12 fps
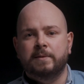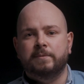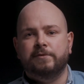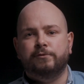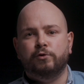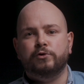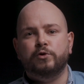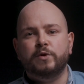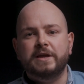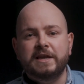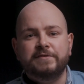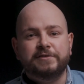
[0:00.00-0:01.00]
before you
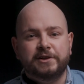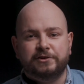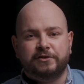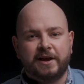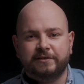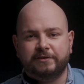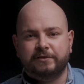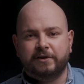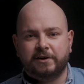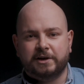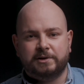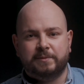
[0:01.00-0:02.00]
even address your
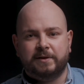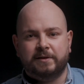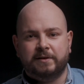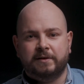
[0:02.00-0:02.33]
argument.